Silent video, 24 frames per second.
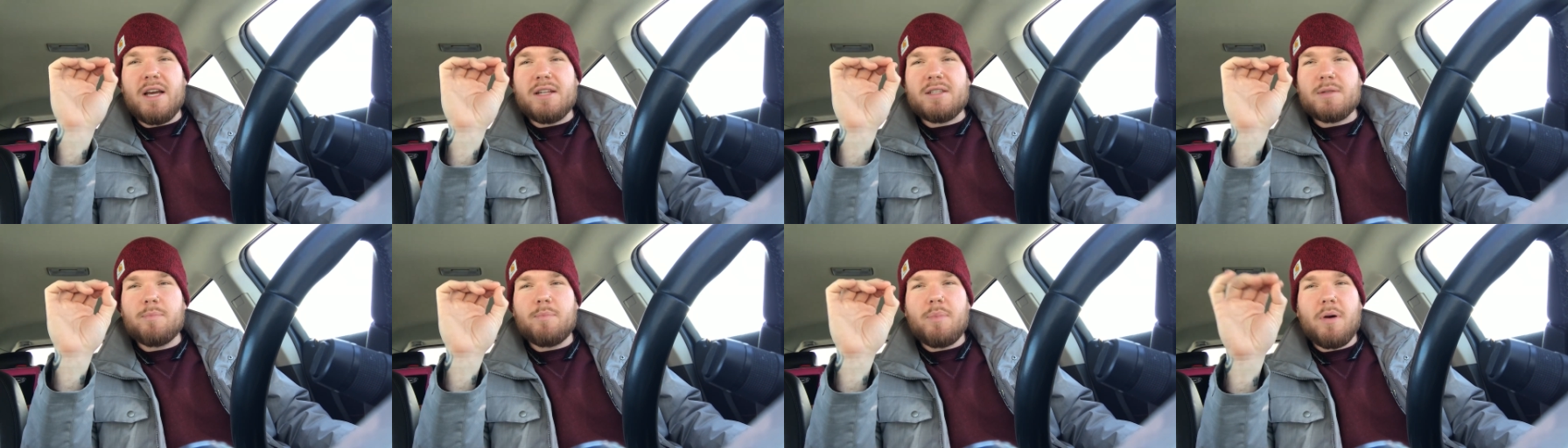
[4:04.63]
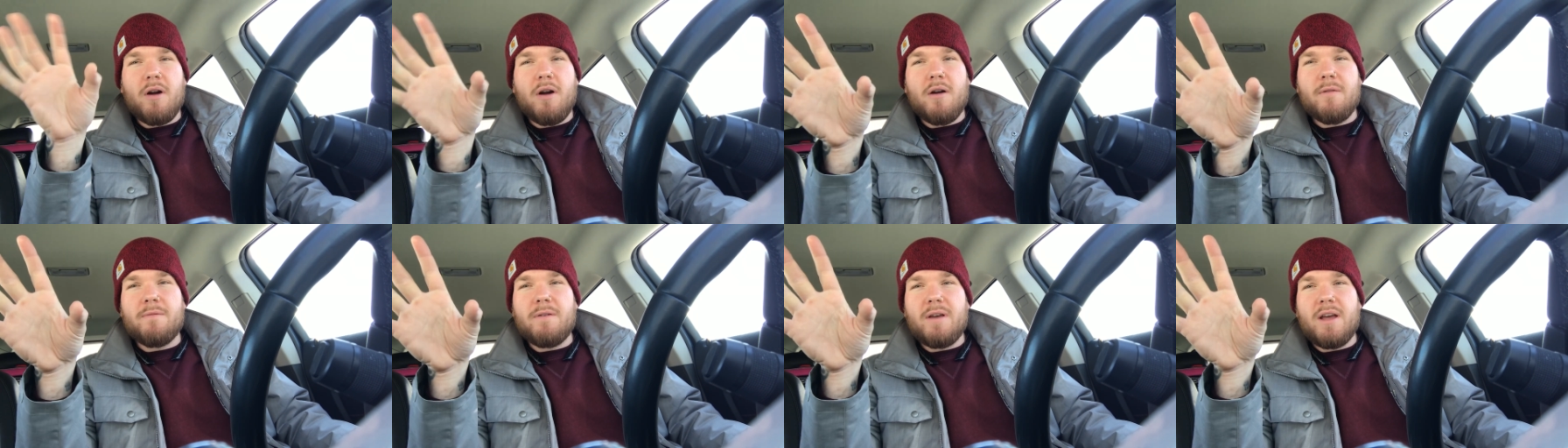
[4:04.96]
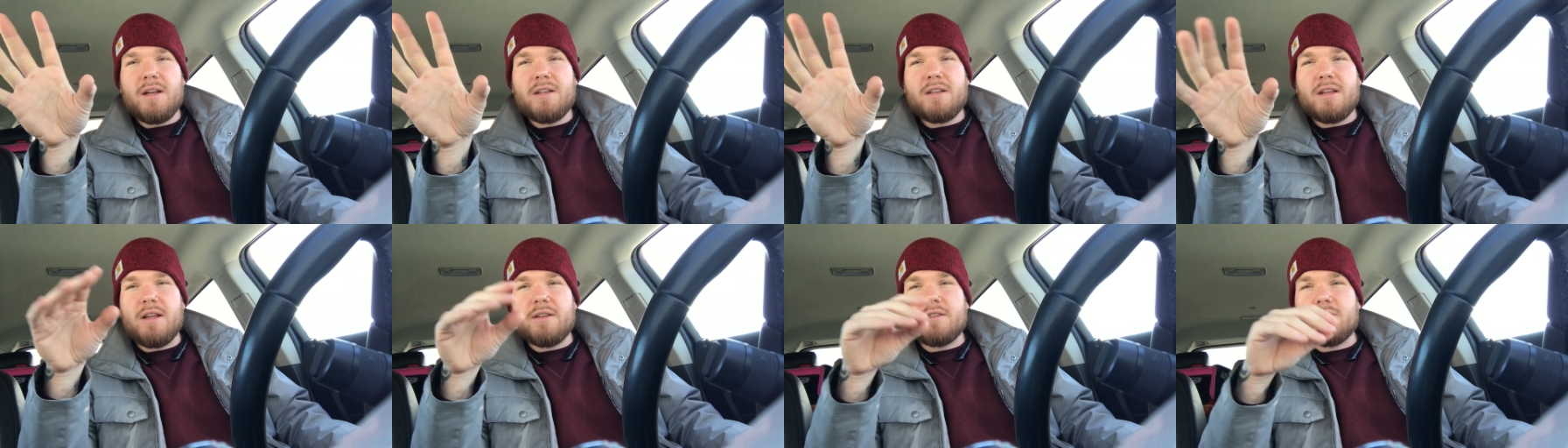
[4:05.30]
It's
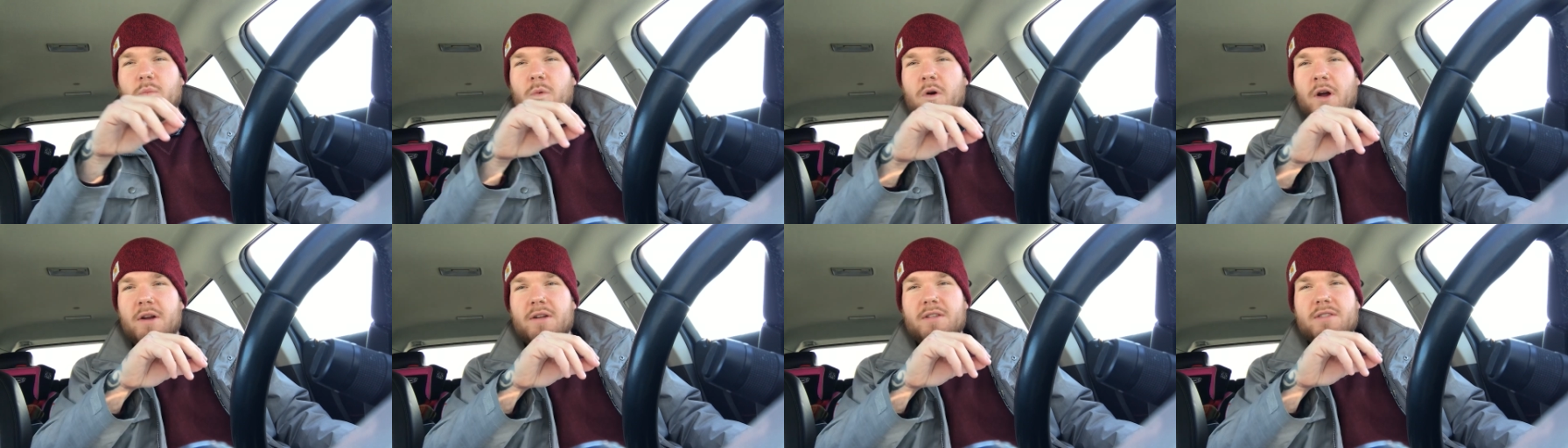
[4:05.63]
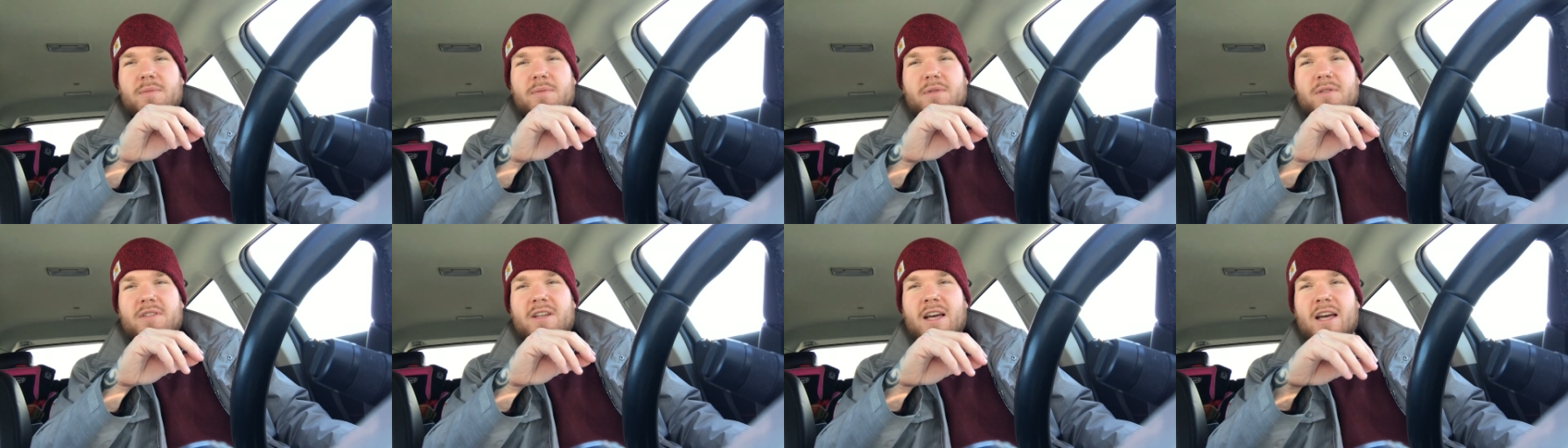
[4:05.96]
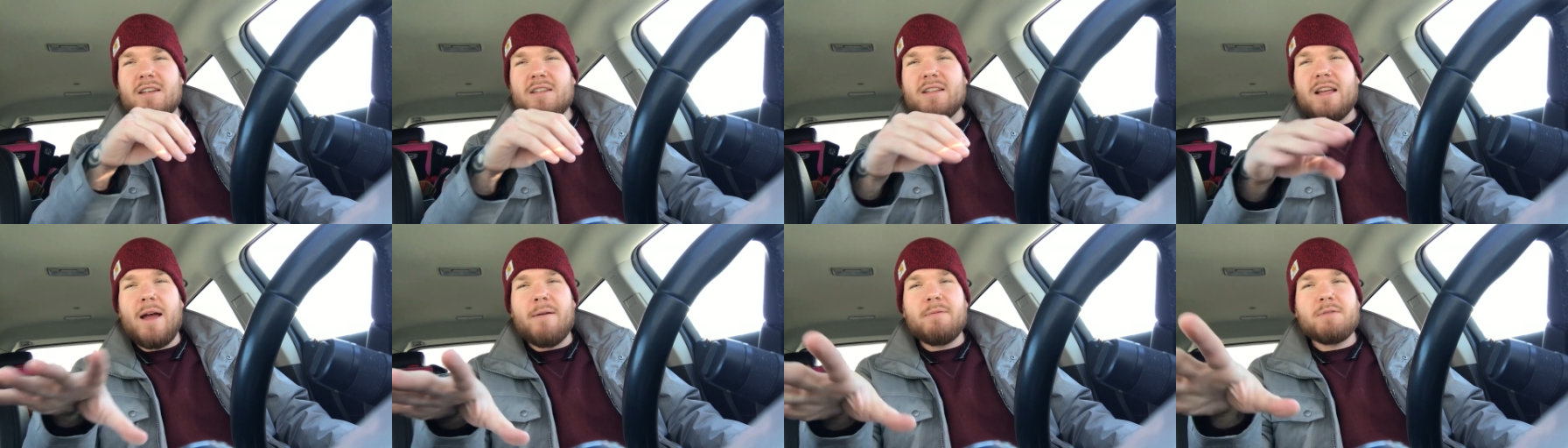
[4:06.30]
perfect. It works
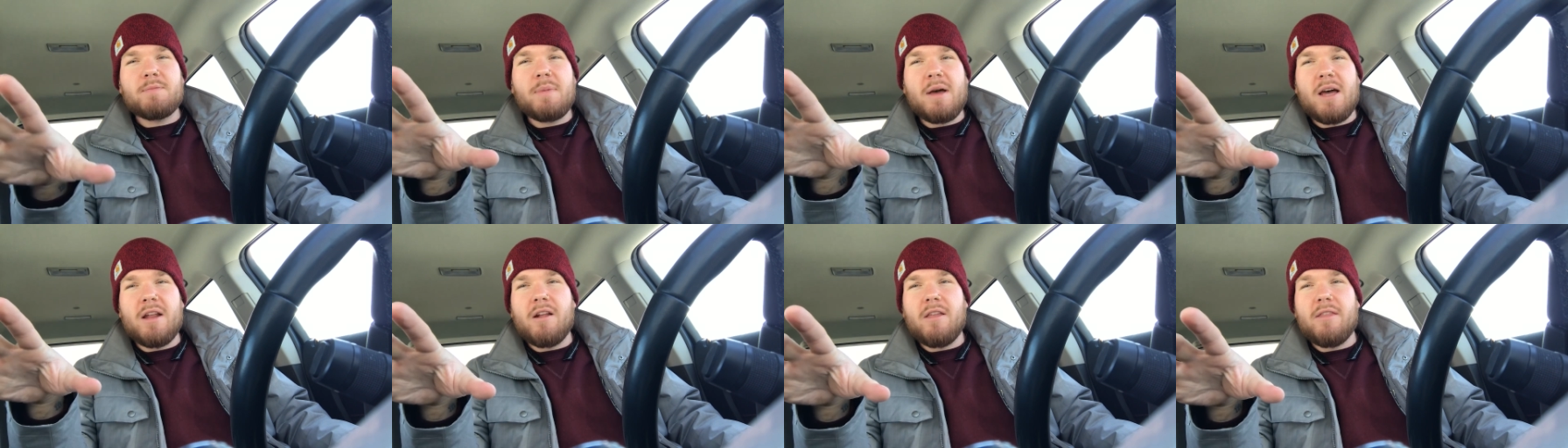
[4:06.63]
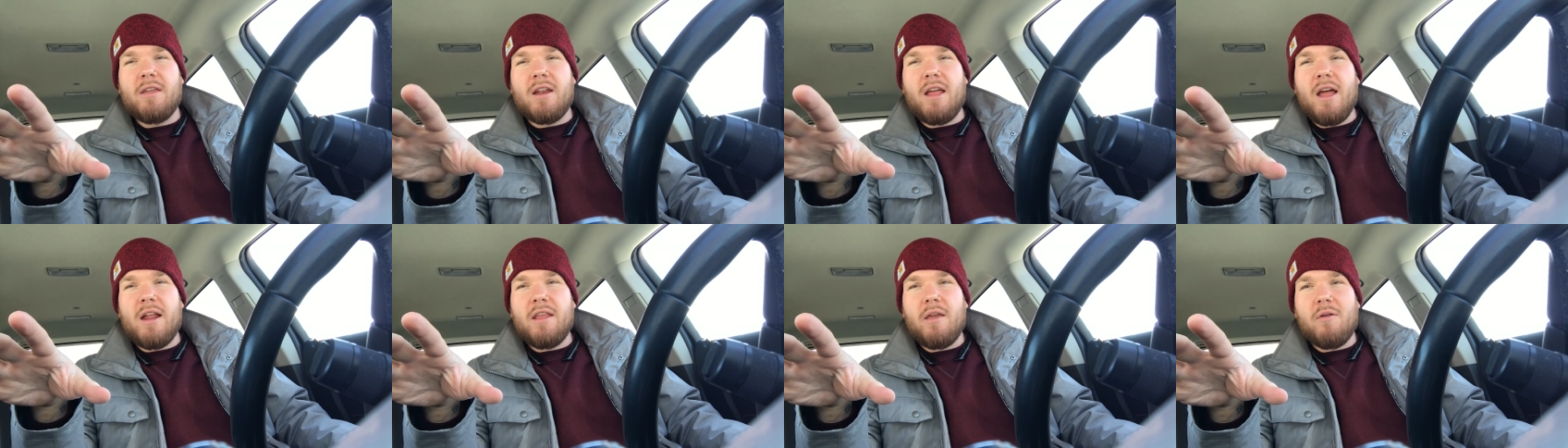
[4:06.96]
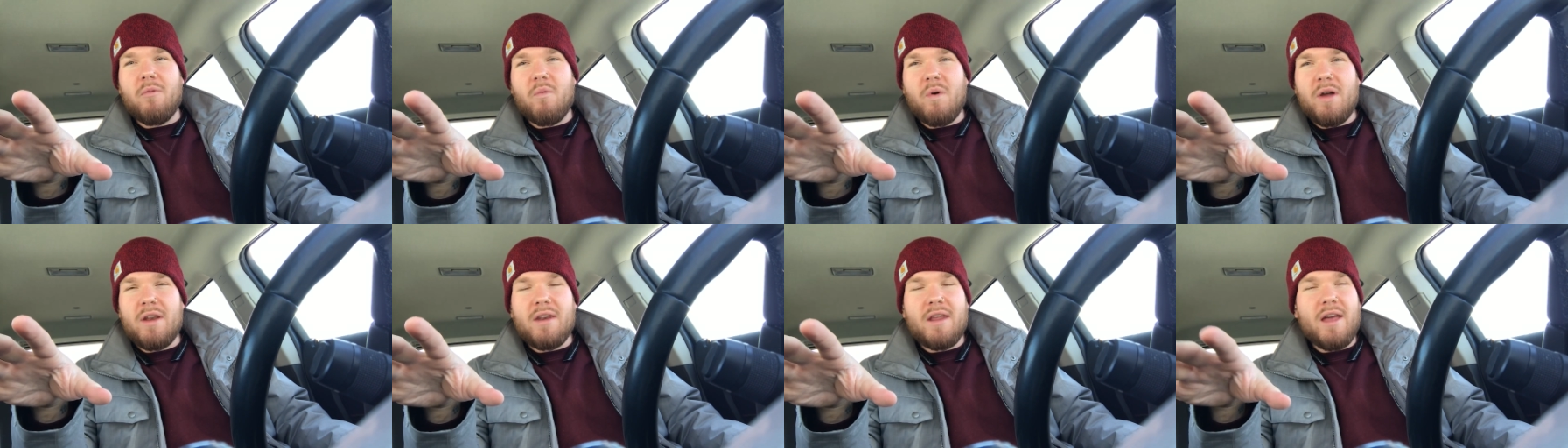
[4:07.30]
10 times better than any
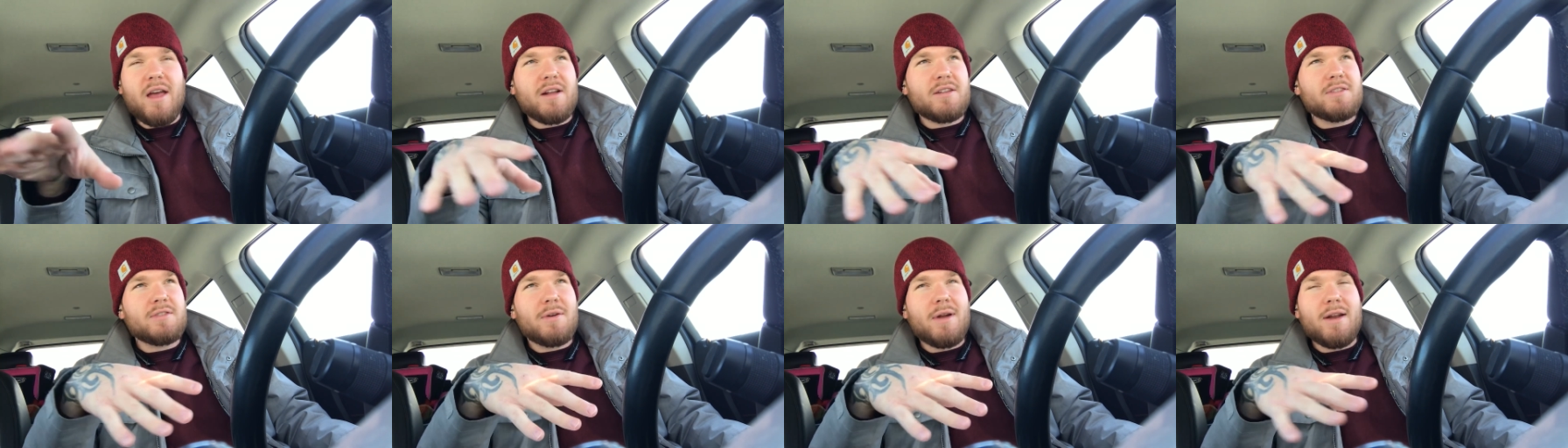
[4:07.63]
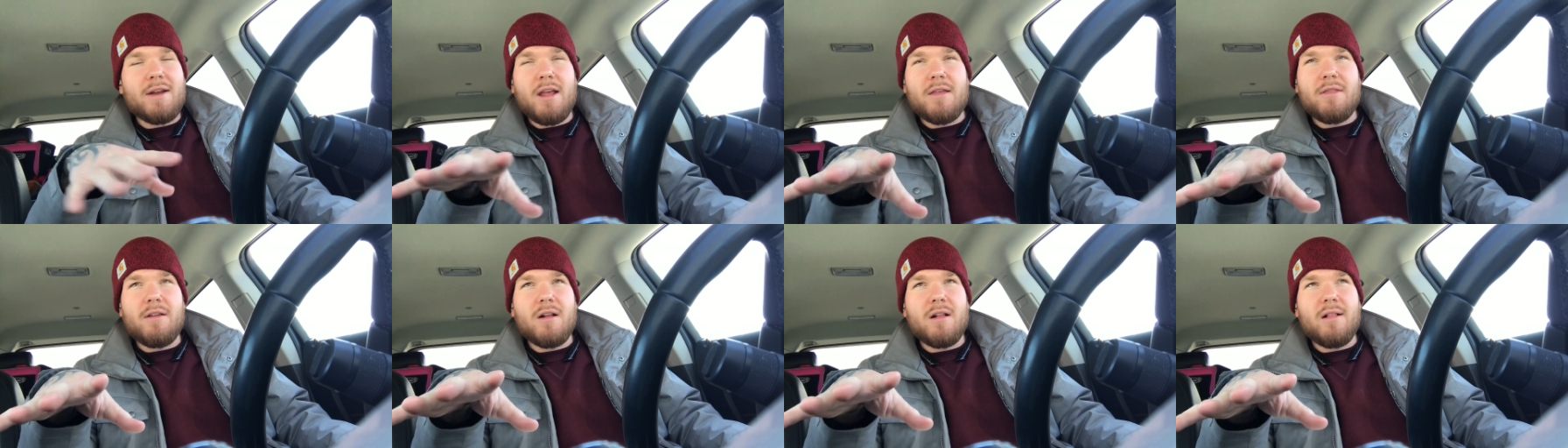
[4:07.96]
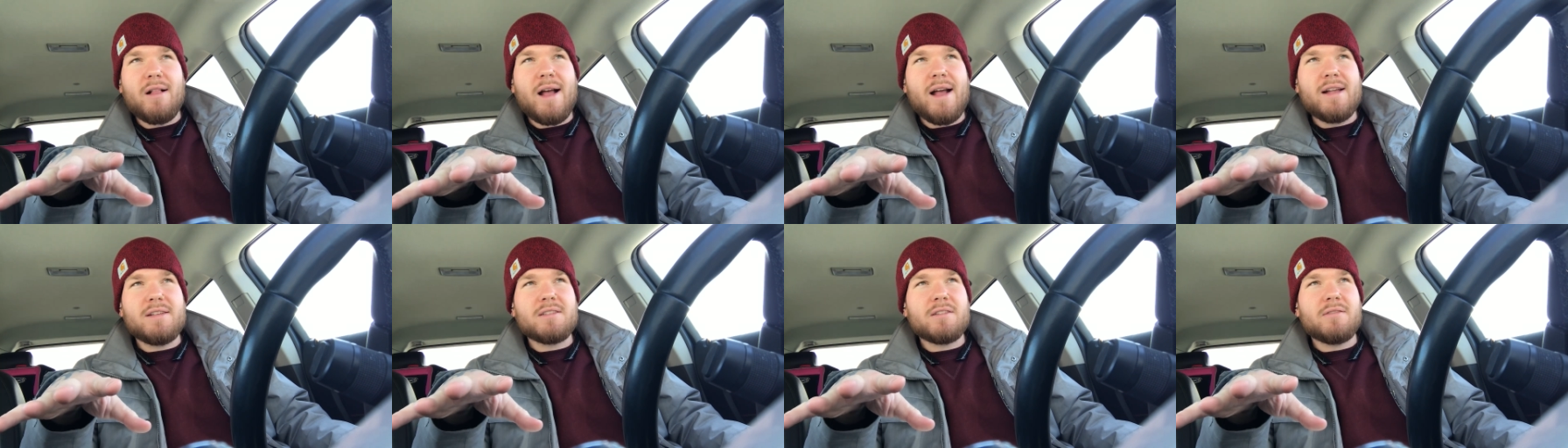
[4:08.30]
Windex or any other
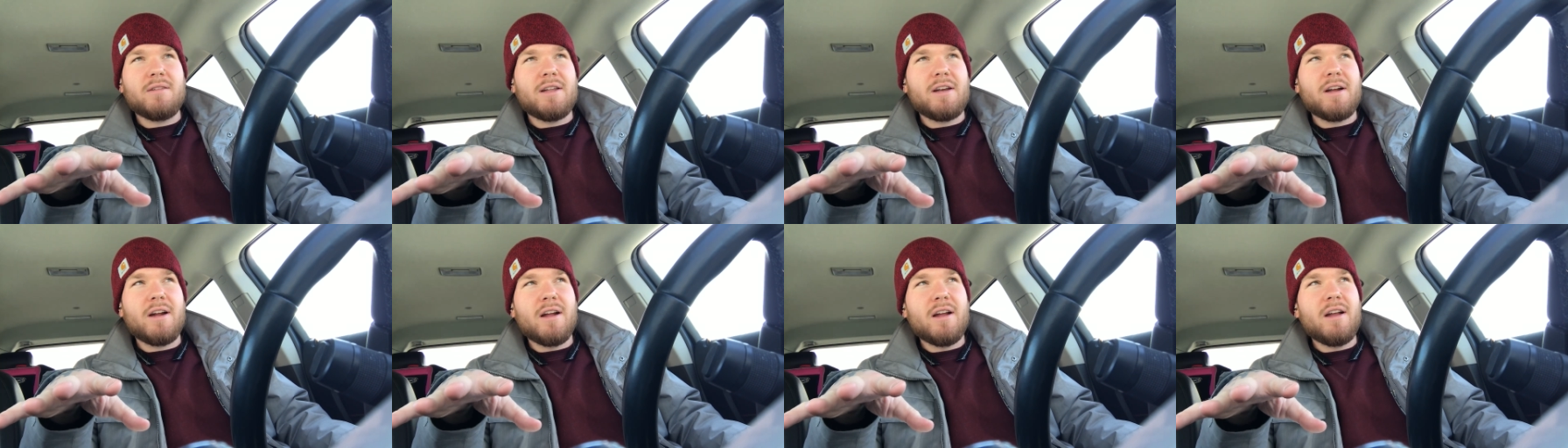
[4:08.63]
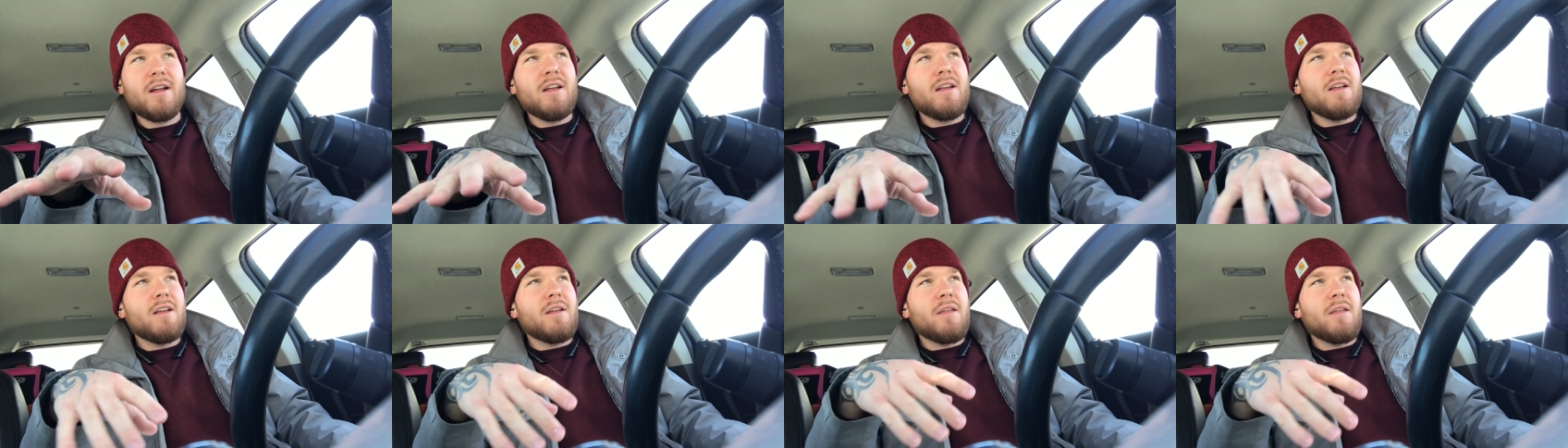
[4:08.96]
glass cleaner.